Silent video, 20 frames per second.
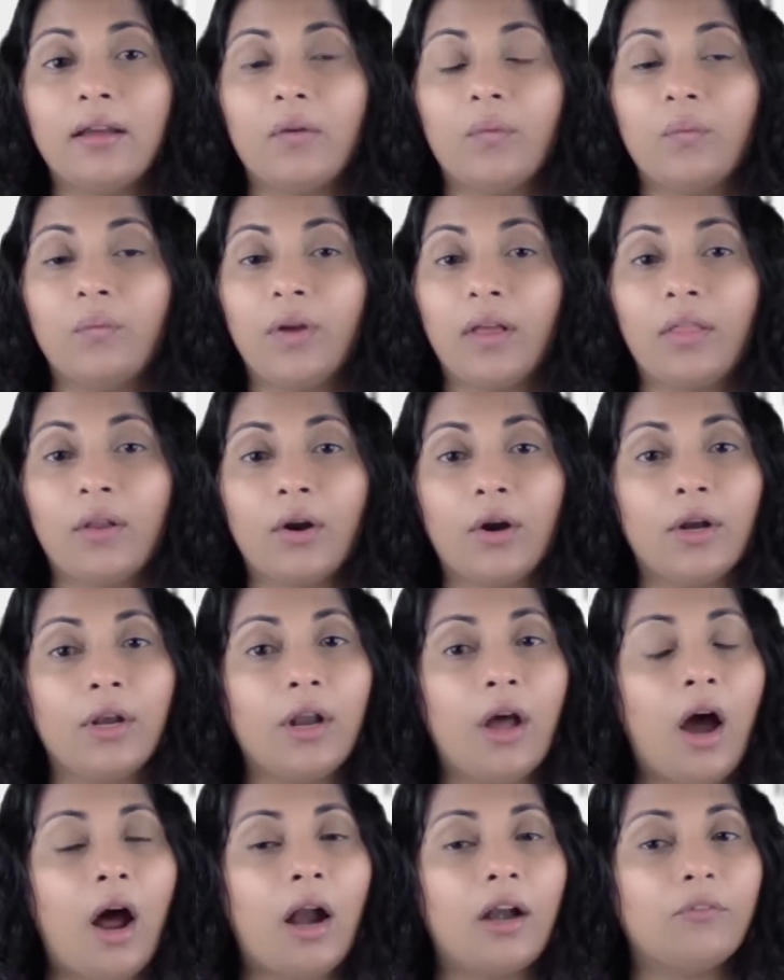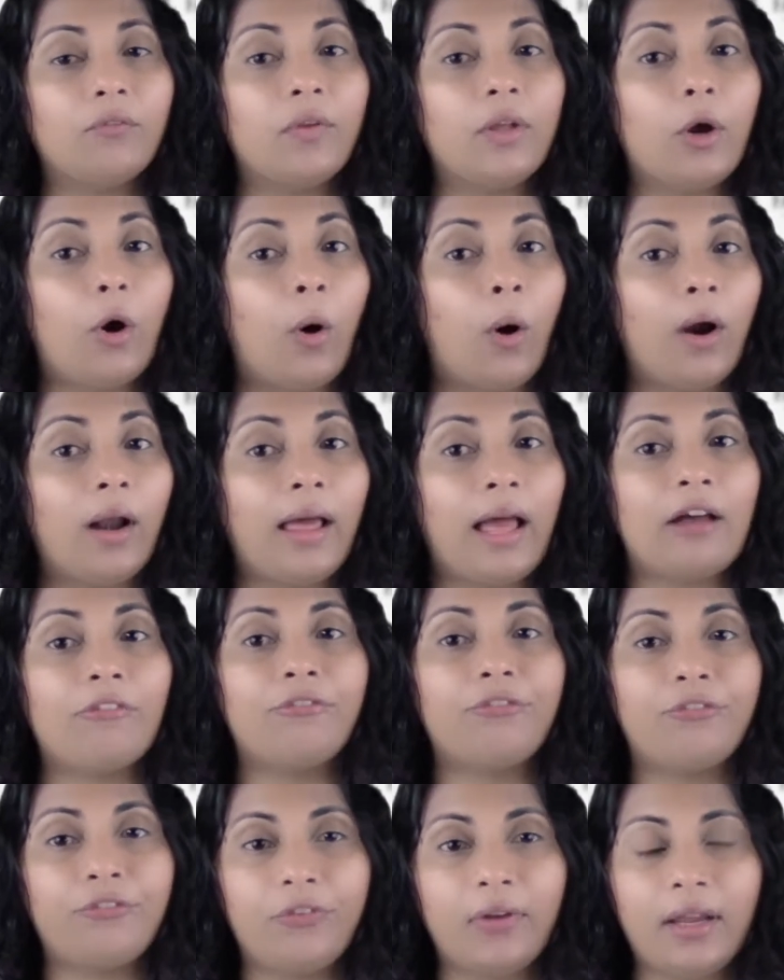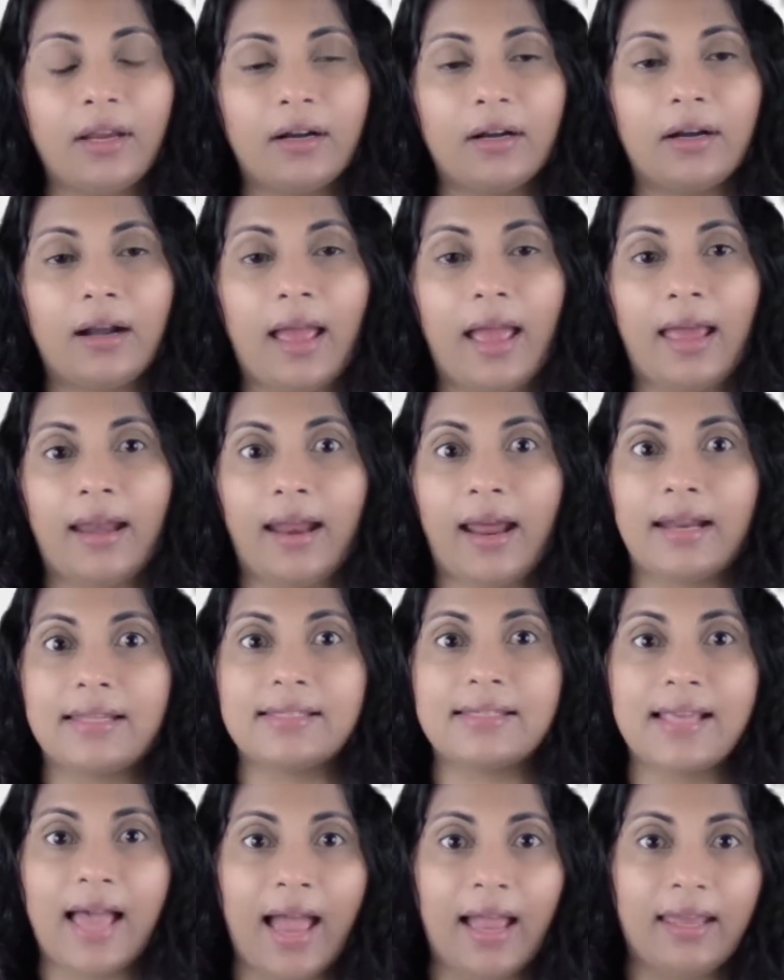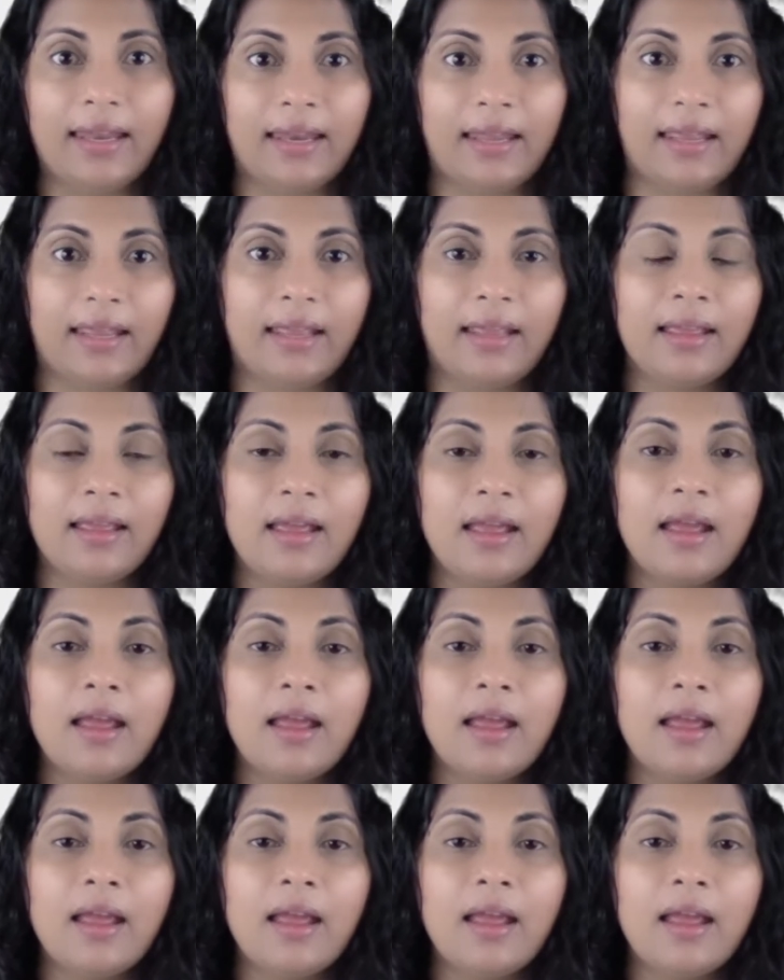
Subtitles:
whether or not we all have fear and anxiety,